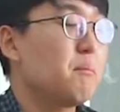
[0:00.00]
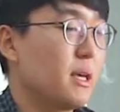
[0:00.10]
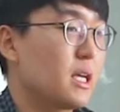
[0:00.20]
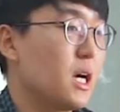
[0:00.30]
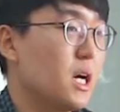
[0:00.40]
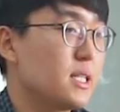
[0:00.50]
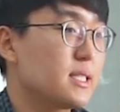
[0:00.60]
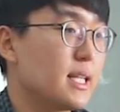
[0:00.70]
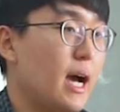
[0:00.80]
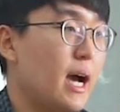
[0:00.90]

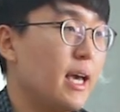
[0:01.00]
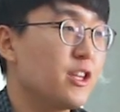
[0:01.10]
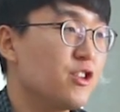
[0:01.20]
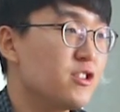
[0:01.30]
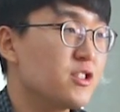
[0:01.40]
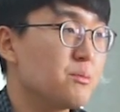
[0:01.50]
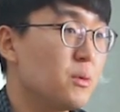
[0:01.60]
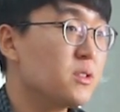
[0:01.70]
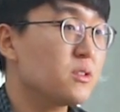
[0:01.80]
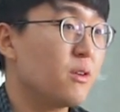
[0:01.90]
because I use
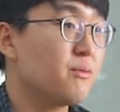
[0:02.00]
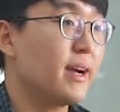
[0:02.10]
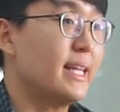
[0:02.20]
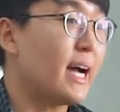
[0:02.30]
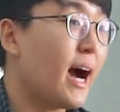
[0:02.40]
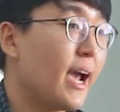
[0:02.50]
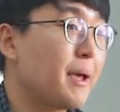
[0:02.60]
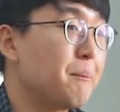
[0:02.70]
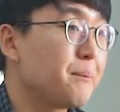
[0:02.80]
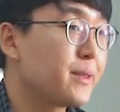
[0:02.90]
most of my
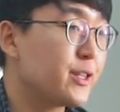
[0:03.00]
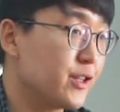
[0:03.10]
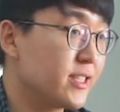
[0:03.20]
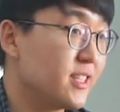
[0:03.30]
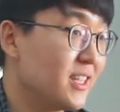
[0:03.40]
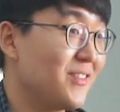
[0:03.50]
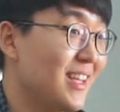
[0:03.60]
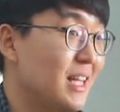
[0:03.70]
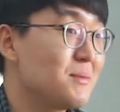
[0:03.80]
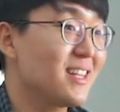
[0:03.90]
time to study
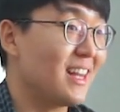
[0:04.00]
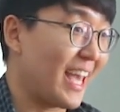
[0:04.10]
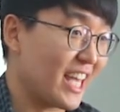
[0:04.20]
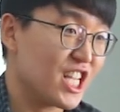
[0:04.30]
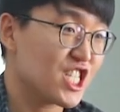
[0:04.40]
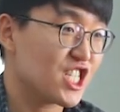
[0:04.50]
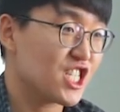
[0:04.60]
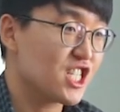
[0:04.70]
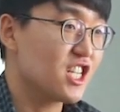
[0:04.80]
Vietnamese language.